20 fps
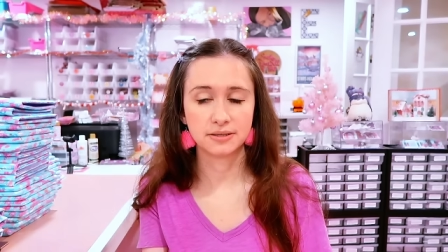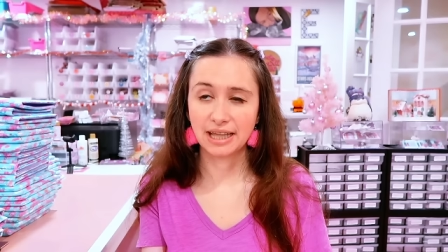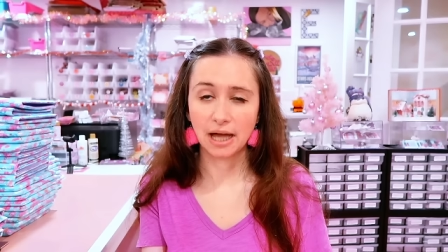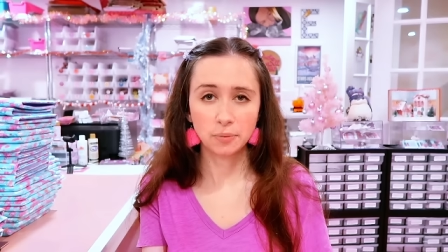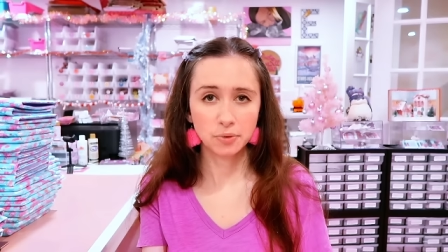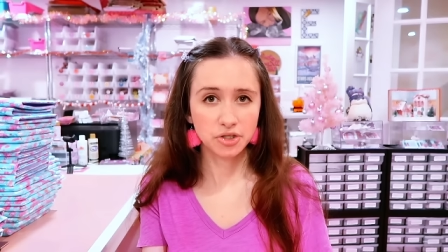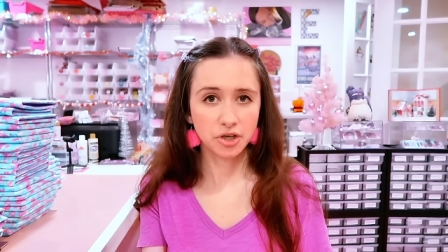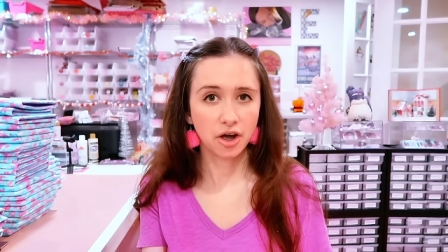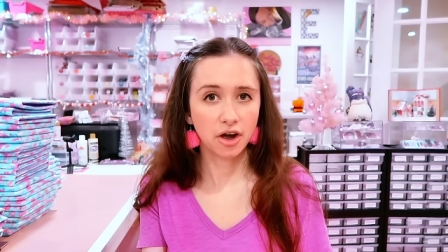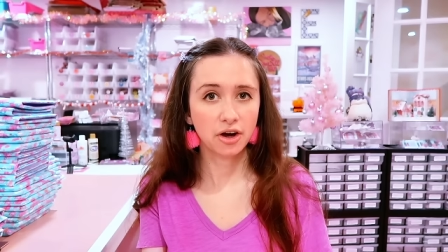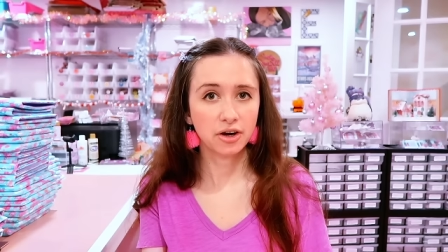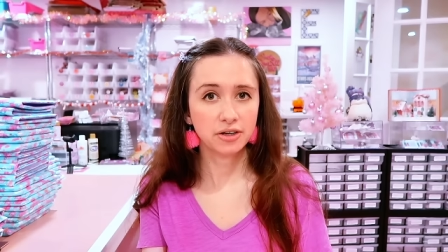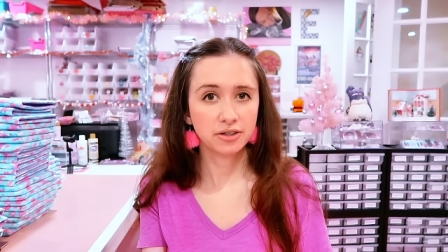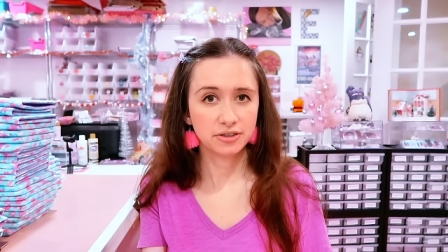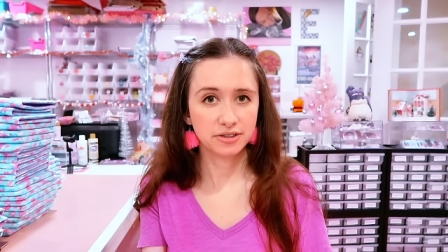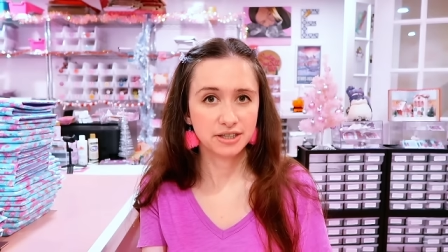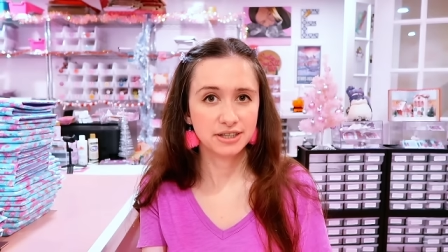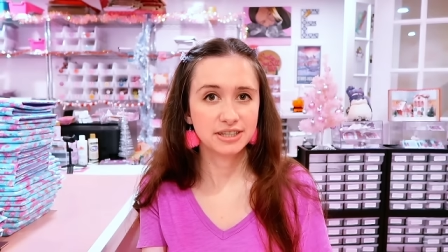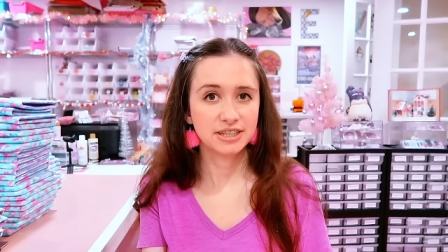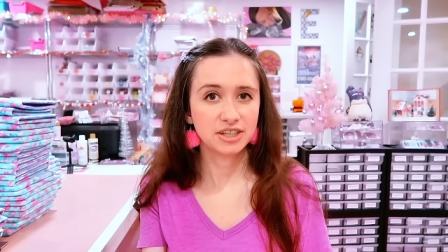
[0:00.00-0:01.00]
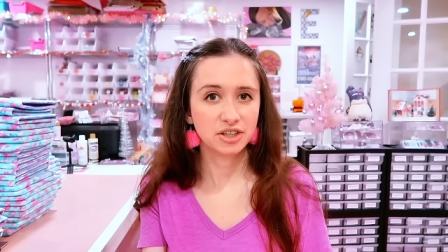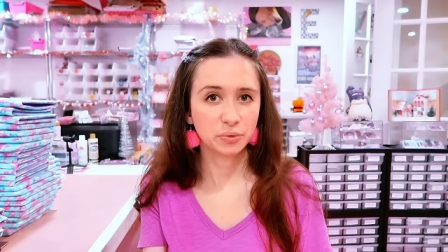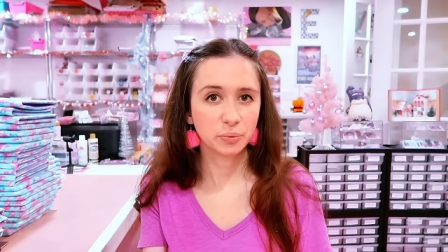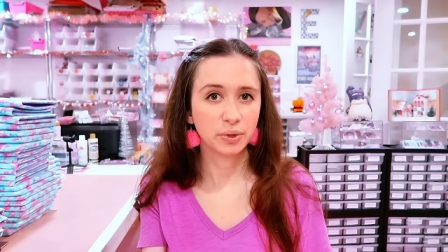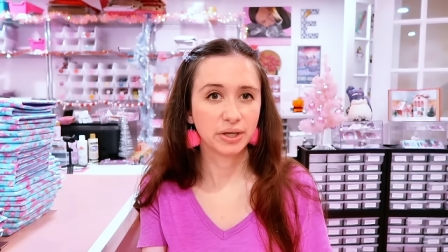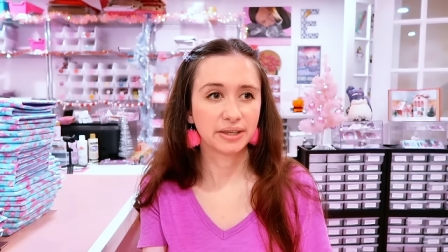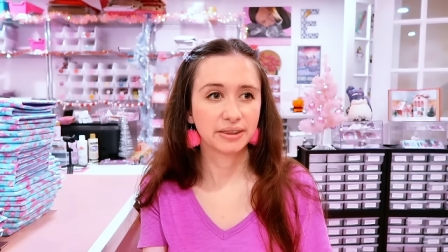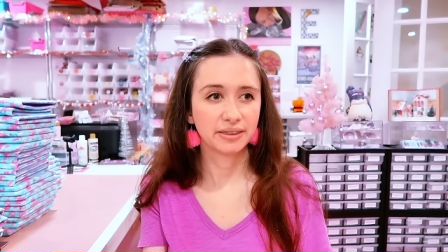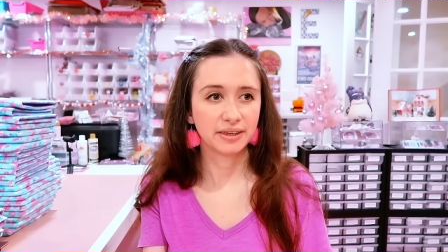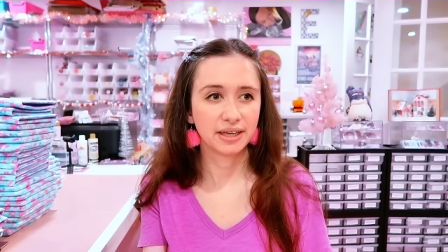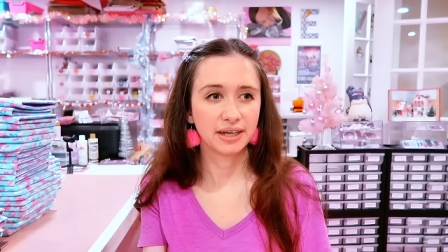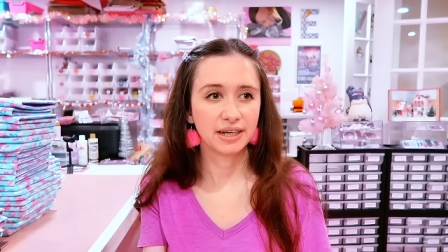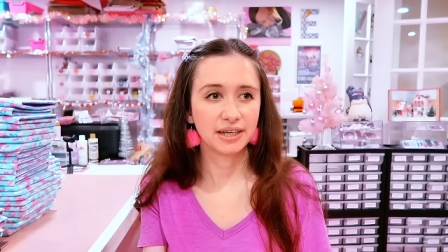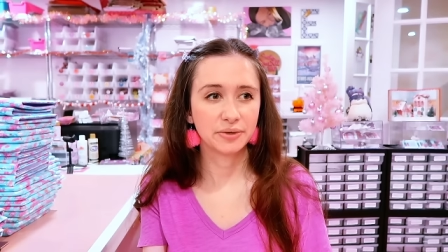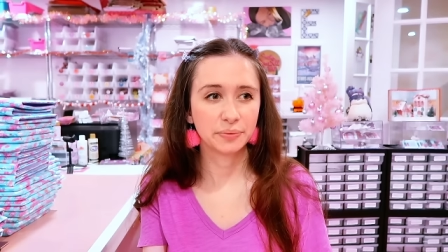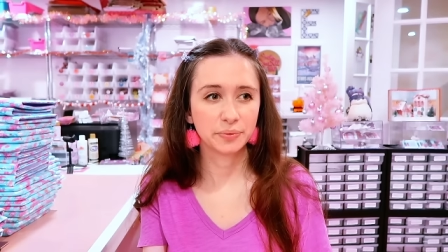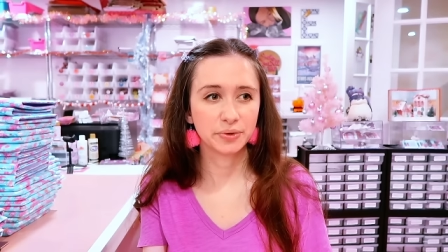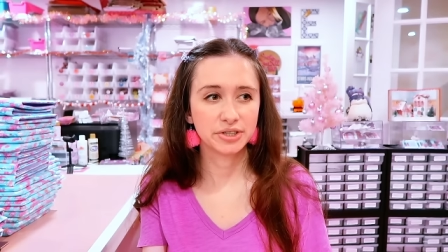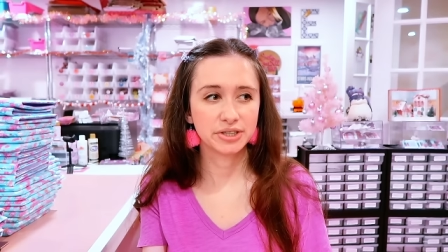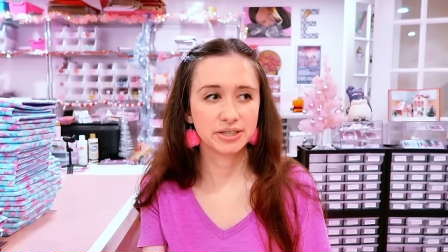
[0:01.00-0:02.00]
That was hard to deal with and
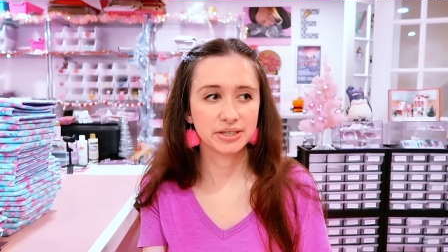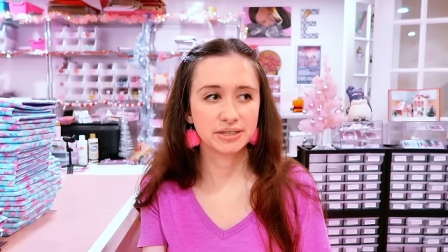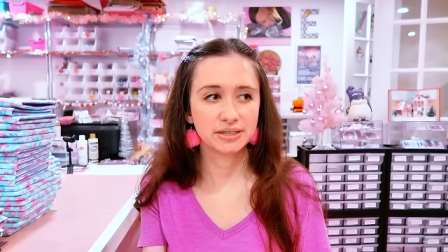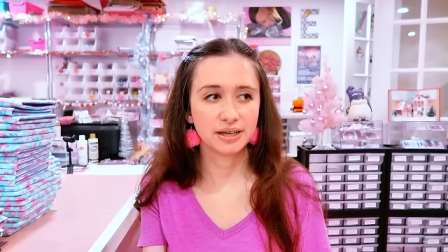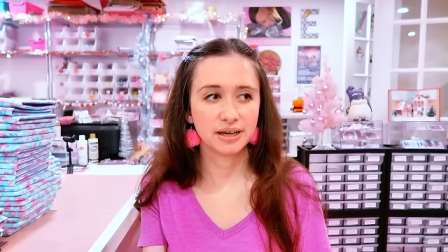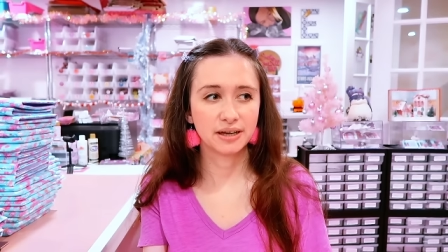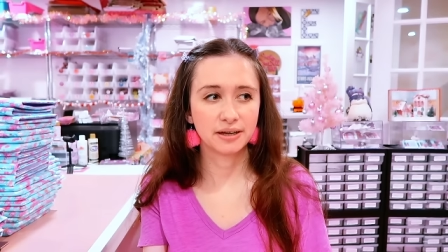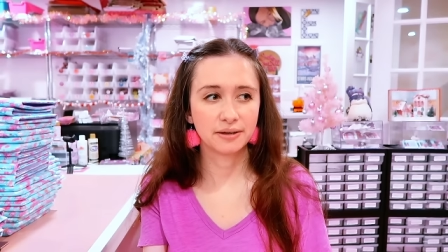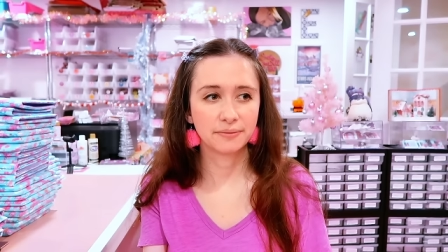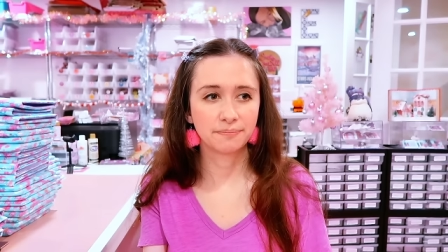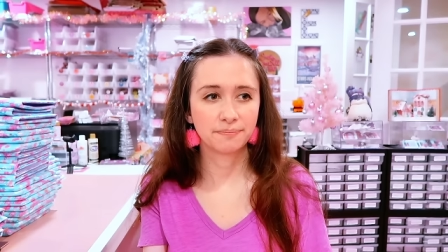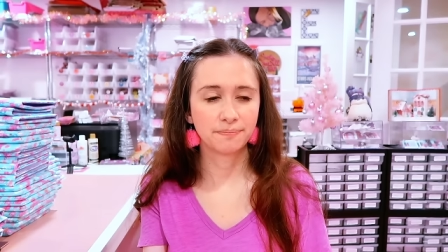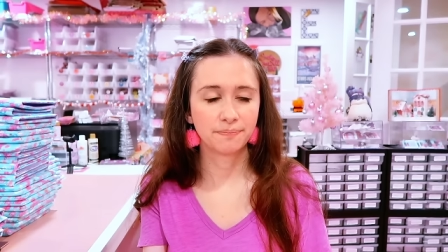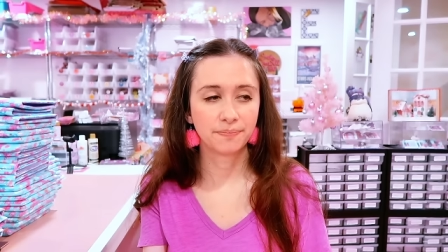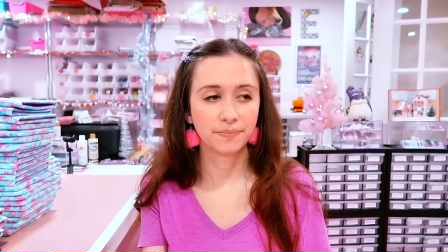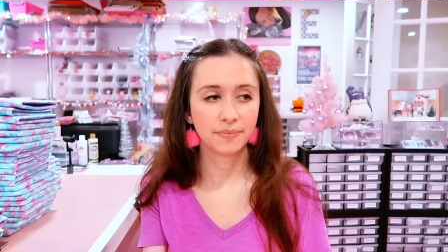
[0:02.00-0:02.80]
it was um,